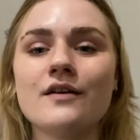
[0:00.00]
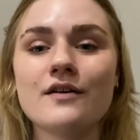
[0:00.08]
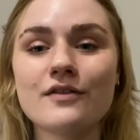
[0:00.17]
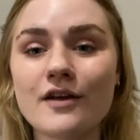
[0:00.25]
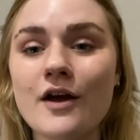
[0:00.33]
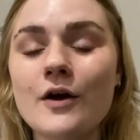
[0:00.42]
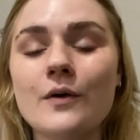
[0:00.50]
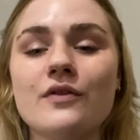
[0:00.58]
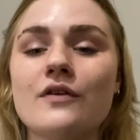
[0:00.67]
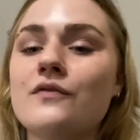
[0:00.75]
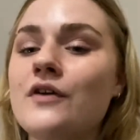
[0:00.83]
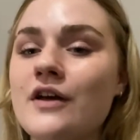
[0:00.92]
So the
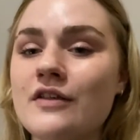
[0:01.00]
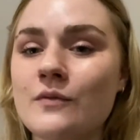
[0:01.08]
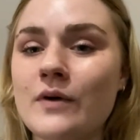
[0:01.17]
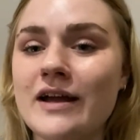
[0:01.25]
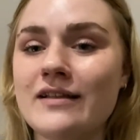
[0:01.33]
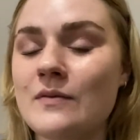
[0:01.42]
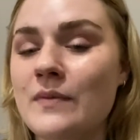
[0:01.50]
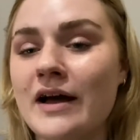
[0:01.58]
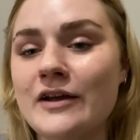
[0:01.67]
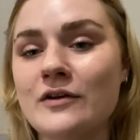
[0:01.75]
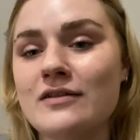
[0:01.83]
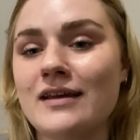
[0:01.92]
first way to buy
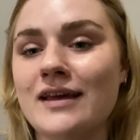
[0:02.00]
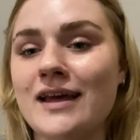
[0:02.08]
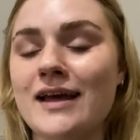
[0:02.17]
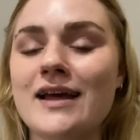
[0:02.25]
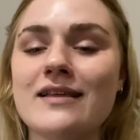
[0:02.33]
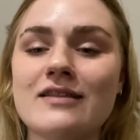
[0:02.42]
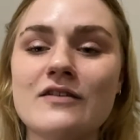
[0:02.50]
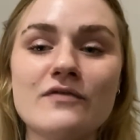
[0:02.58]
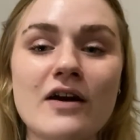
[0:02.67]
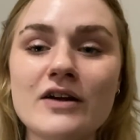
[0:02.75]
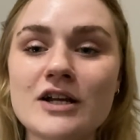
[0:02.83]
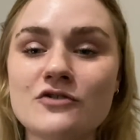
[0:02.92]
your ticket is the
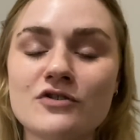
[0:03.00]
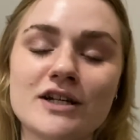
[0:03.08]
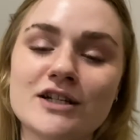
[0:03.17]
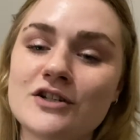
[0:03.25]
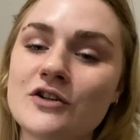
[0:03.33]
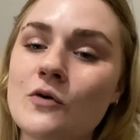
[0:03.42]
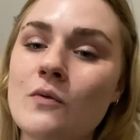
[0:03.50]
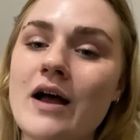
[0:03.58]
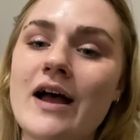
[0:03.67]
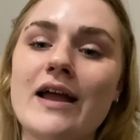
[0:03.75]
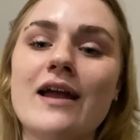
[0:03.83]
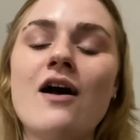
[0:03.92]
very traditional
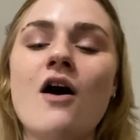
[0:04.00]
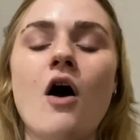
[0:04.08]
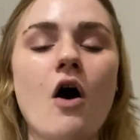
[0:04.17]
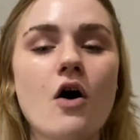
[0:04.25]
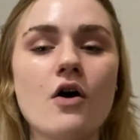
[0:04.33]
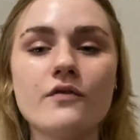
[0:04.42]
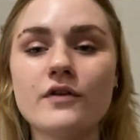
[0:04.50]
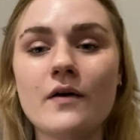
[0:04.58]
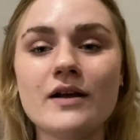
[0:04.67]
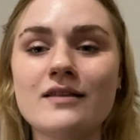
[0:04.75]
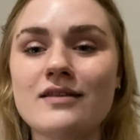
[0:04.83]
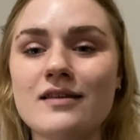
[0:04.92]
way of
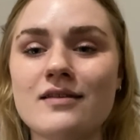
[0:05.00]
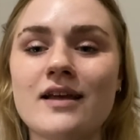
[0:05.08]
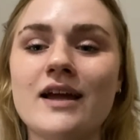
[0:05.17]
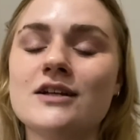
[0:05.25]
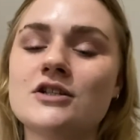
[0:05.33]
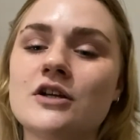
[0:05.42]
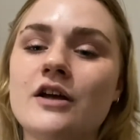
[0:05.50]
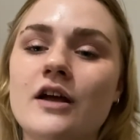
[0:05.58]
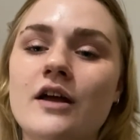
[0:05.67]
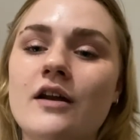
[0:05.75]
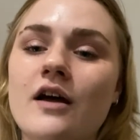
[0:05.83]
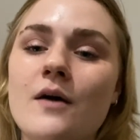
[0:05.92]
going to the
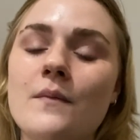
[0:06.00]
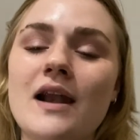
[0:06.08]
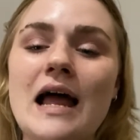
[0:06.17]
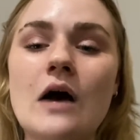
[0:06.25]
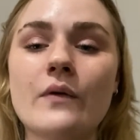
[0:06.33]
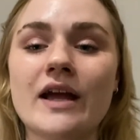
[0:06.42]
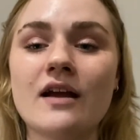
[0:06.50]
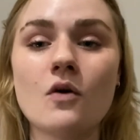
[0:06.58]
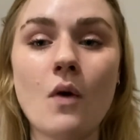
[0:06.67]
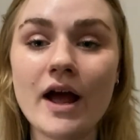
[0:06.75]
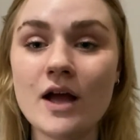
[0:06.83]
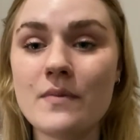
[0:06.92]
station, allowing
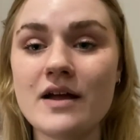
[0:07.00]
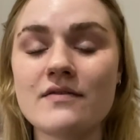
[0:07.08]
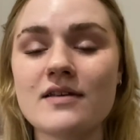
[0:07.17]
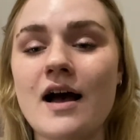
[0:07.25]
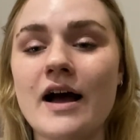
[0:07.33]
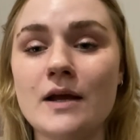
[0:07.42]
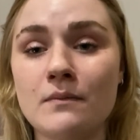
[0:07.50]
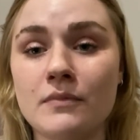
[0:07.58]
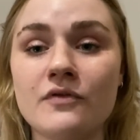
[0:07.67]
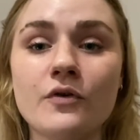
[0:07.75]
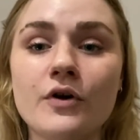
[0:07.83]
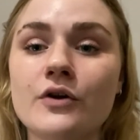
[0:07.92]
quite a bit of time
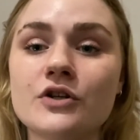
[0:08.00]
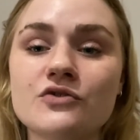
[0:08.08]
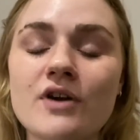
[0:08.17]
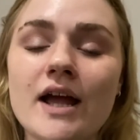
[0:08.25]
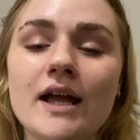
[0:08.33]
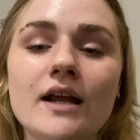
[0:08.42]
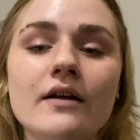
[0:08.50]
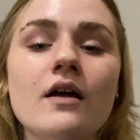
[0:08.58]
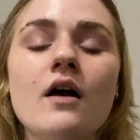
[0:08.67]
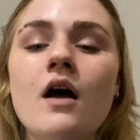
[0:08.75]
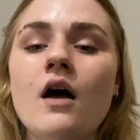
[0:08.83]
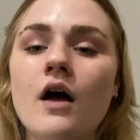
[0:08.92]
before your train,
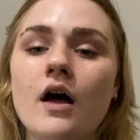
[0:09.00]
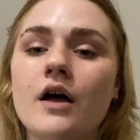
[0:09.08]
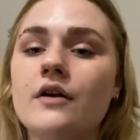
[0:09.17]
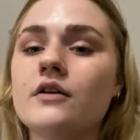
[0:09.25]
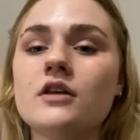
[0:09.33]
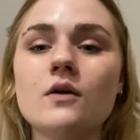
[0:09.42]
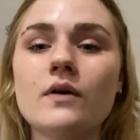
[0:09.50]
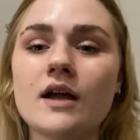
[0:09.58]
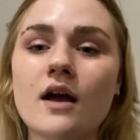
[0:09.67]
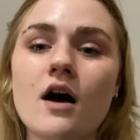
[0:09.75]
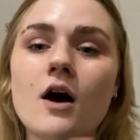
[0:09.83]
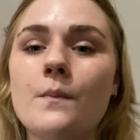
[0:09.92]
and queuing
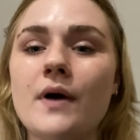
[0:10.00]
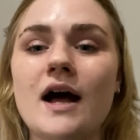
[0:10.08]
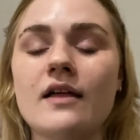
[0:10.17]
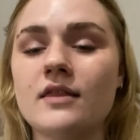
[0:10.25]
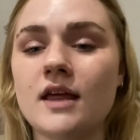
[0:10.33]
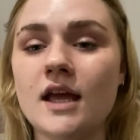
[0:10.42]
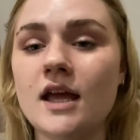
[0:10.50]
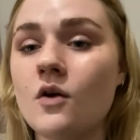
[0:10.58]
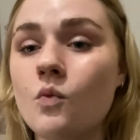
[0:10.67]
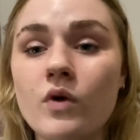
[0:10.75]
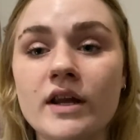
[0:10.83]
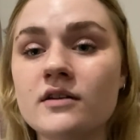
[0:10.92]
up at the
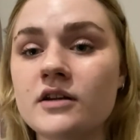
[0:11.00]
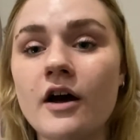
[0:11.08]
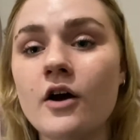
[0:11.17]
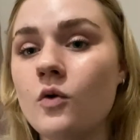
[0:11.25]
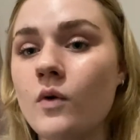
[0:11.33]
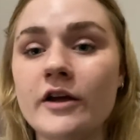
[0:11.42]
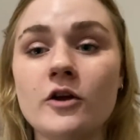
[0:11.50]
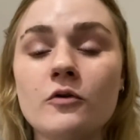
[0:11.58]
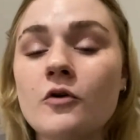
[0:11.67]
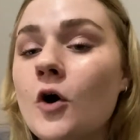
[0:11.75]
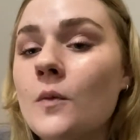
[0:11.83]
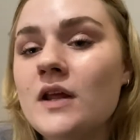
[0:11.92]
window where you
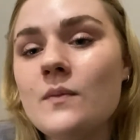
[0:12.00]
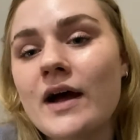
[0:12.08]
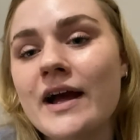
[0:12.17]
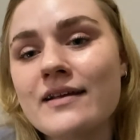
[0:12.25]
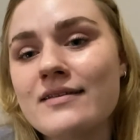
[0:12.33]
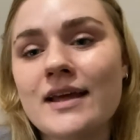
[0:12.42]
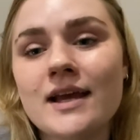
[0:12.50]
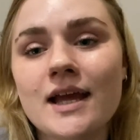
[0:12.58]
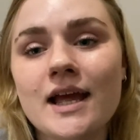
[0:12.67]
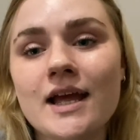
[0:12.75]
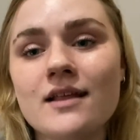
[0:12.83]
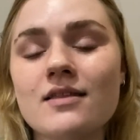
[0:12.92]
normally buy
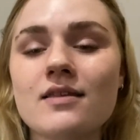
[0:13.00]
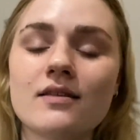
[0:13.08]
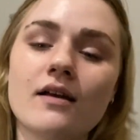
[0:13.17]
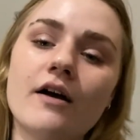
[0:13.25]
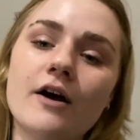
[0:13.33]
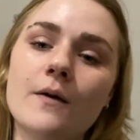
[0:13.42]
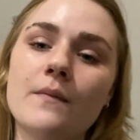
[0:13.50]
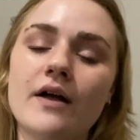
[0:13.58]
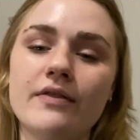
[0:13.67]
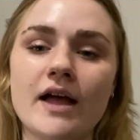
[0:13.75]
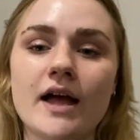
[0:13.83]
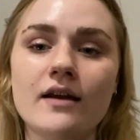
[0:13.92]
tickets,
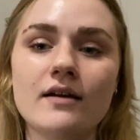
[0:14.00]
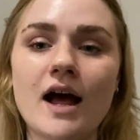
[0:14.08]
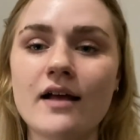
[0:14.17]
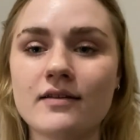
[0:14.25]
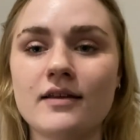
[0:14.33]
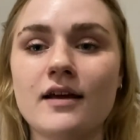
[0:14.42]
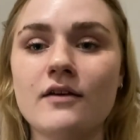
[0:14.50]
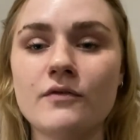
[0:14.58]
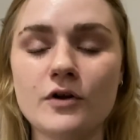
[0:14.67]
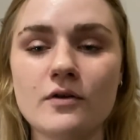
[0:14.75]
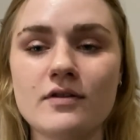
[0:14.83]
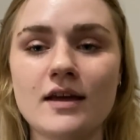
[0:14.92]
and then asking for
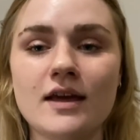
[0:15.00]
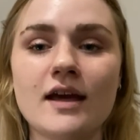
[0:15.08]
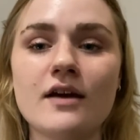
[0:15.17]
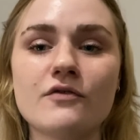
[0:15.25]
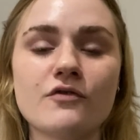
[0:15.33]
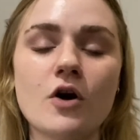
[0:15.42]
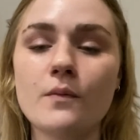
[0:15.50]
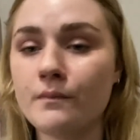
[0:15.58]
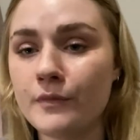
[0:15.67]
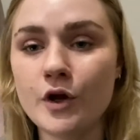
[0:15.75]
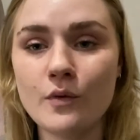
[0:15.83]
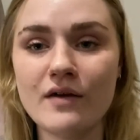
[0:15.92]
your ticket from
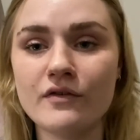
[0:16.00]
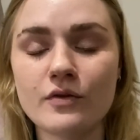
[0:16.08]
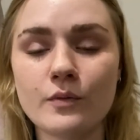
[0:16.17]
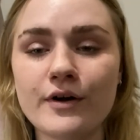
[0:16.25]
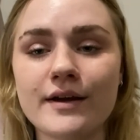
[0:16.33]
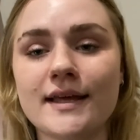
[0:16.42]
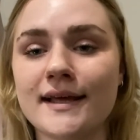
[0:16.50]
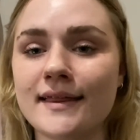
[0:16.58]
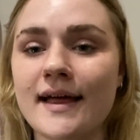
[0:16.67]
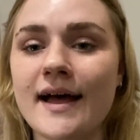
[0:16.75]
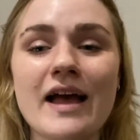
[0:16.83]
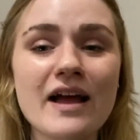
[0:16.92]
whoever's working
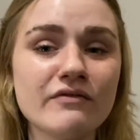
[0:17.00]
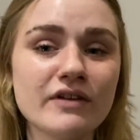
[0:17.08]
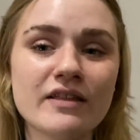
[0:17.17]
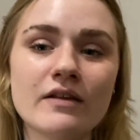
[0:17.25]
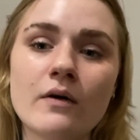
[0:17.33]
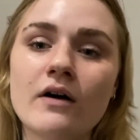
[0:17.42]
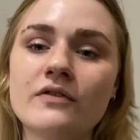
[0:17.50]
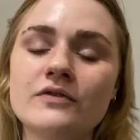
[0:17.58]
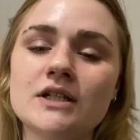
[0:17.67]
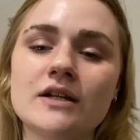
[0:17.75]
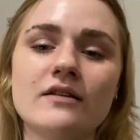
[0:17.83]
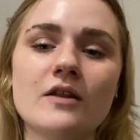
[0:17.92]
there. Every so
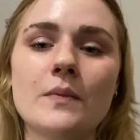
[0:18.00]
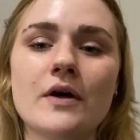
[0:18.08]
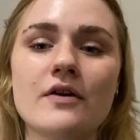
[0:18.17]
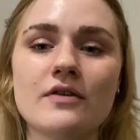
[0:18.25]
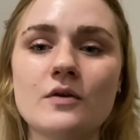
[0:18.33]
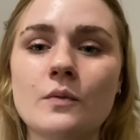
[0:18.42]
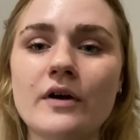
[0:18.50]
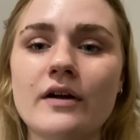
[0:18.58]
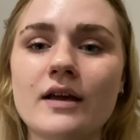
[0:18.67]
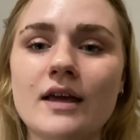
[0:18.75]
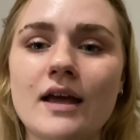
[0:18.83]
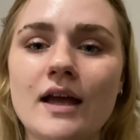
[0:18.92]
often the person
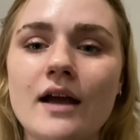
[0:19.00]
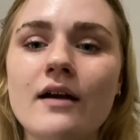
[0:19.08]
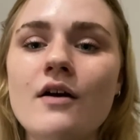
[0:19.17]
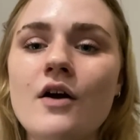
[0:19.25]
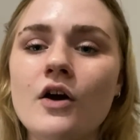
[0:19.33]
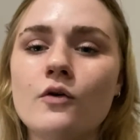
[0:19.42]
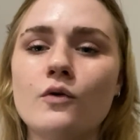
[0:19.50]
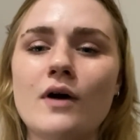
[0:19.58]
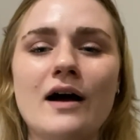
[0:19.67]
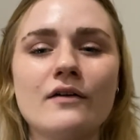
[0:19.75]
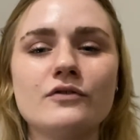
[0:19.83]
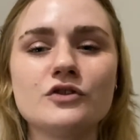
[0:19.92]
working will
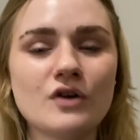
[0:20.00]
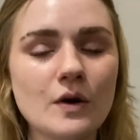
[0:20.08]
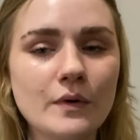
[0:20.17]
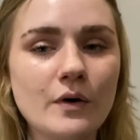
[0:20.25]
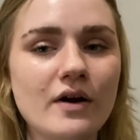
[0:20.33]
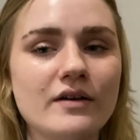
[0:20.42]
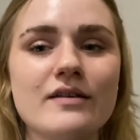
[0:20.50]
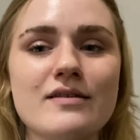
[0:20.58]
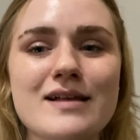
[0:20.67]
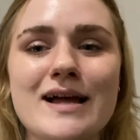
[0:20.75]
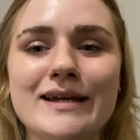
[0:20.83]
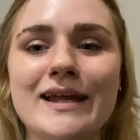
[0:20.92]
have trouble
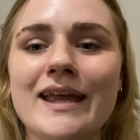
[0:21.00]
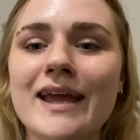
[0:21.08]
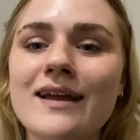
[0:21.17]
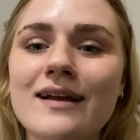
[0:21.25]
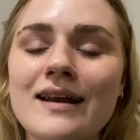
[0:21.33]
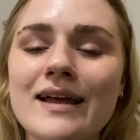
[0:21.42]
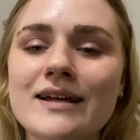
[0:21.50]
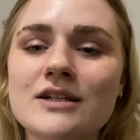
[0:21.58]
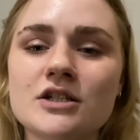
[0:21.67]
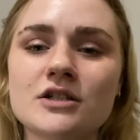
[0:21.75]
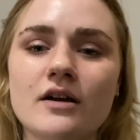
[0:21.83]
understanding English,